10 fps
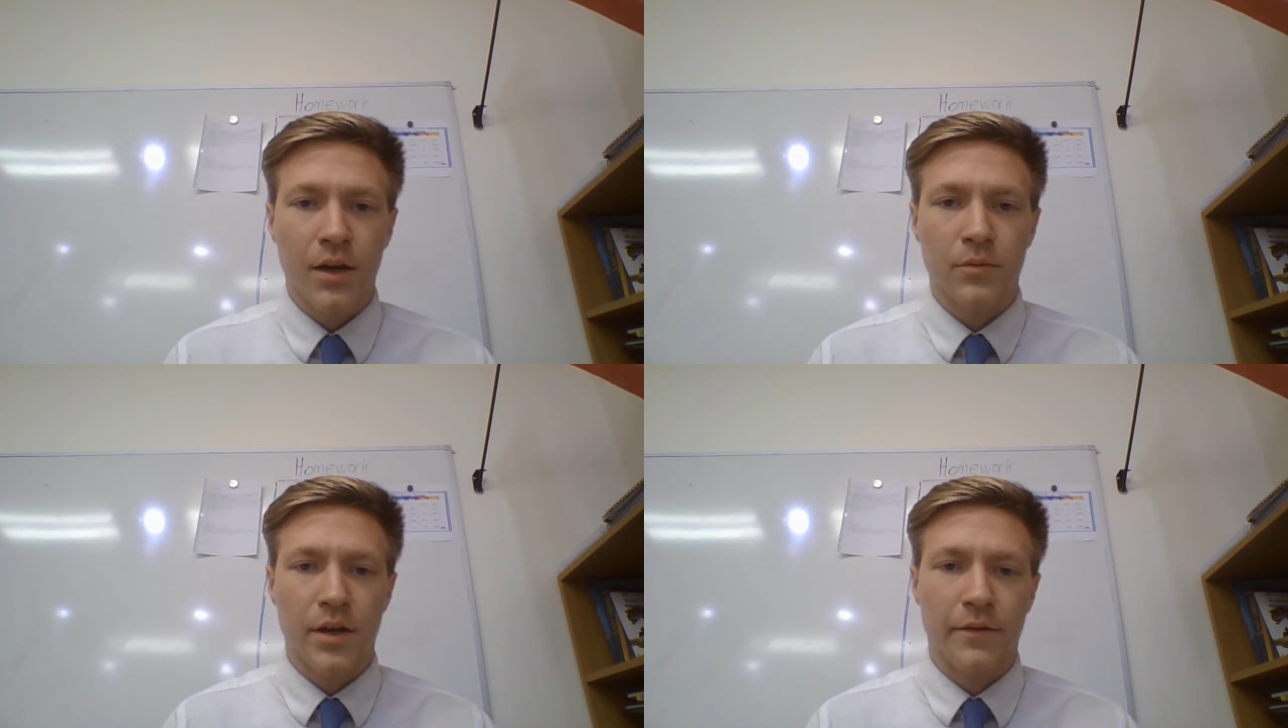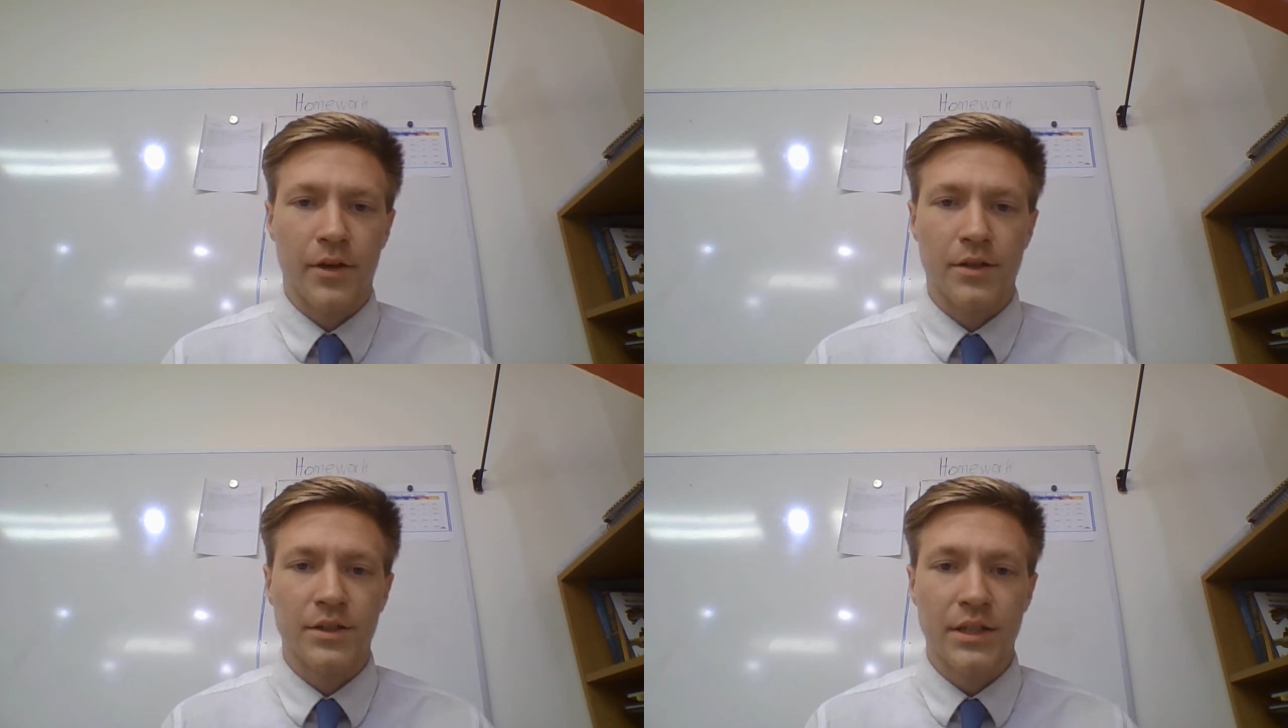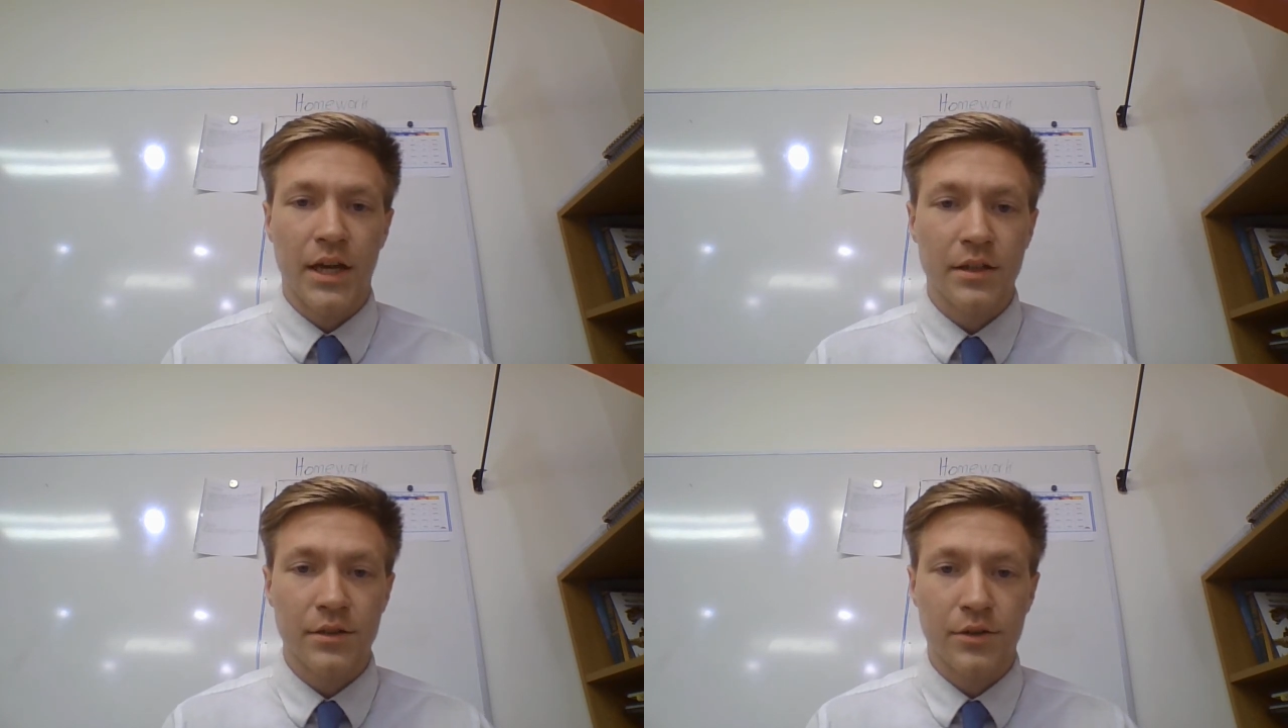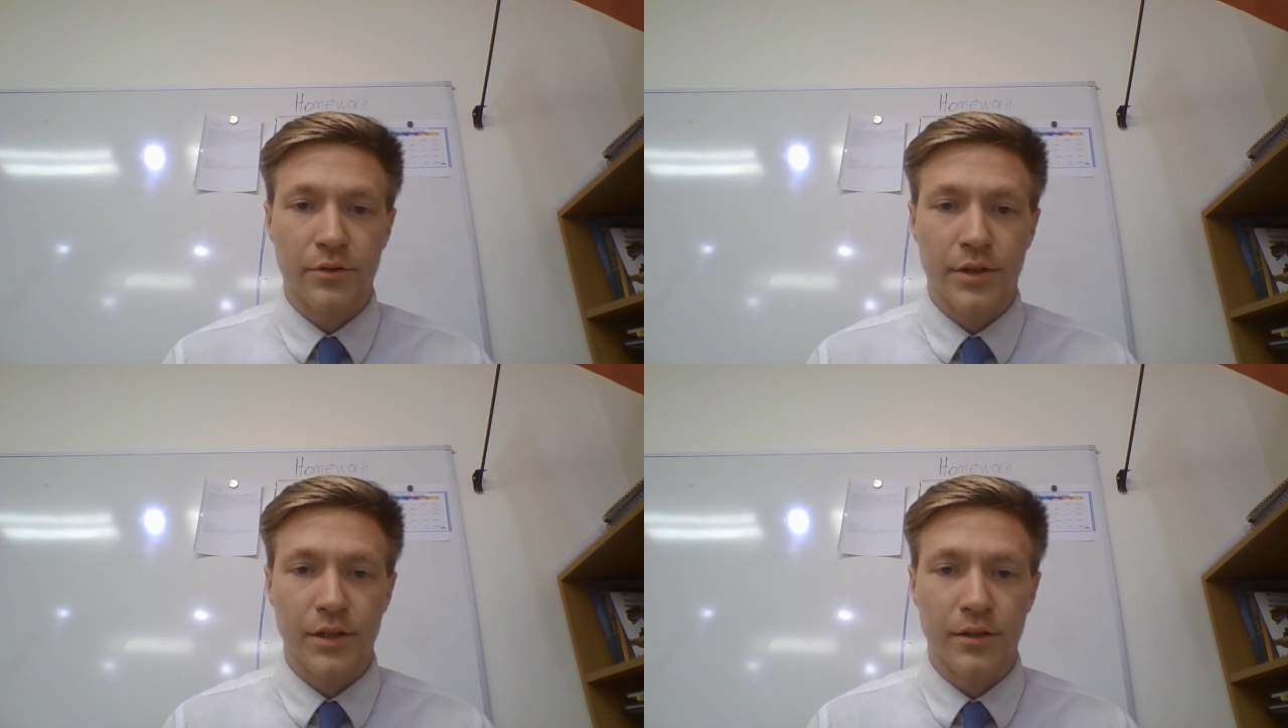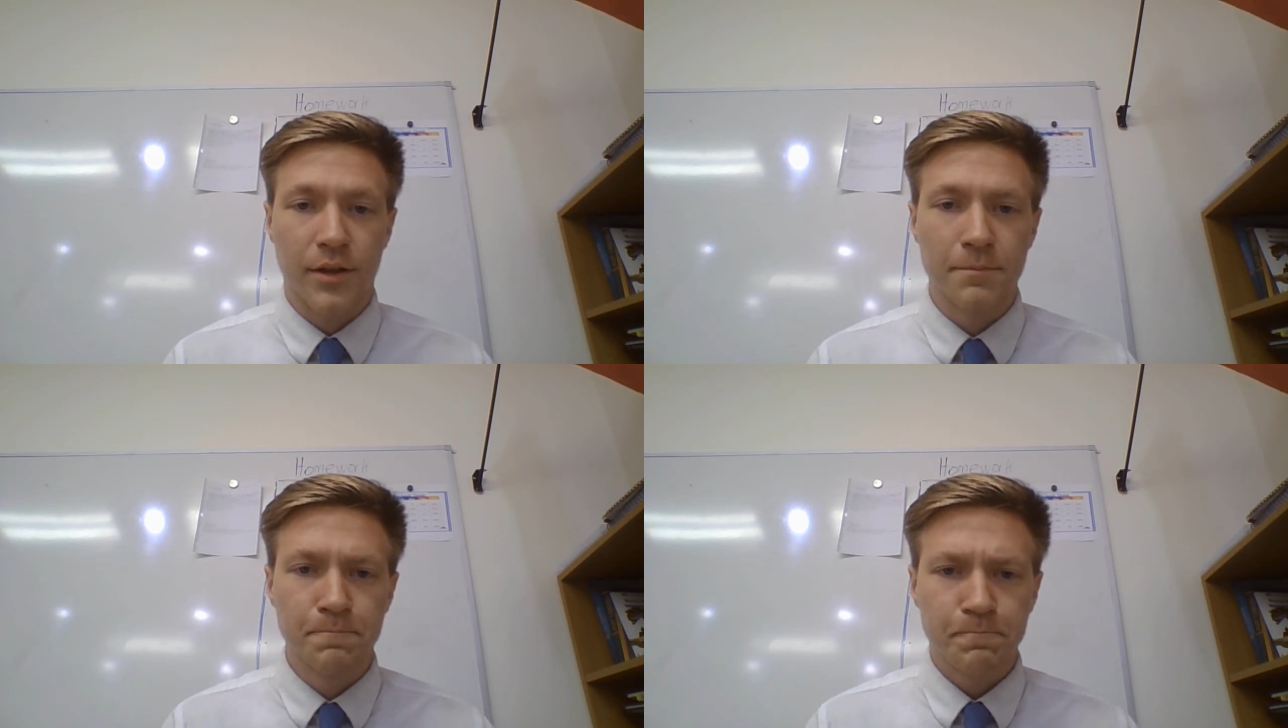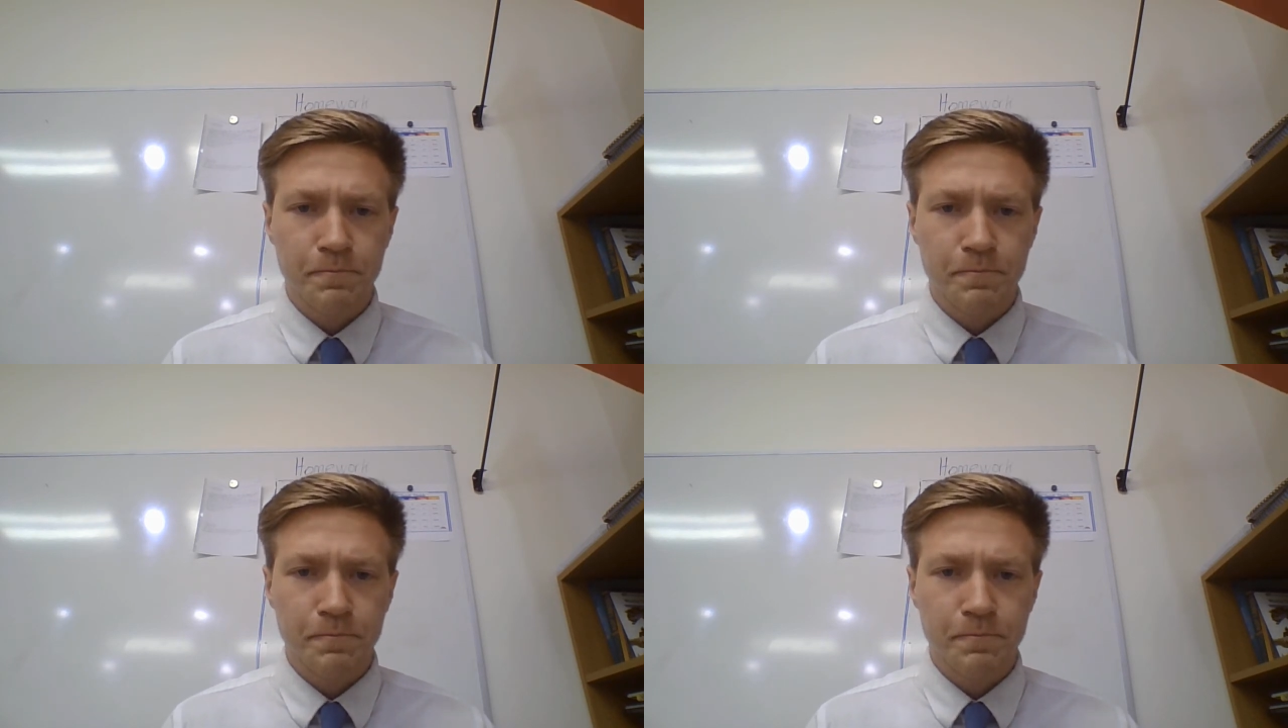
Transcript: we have our science curriculum.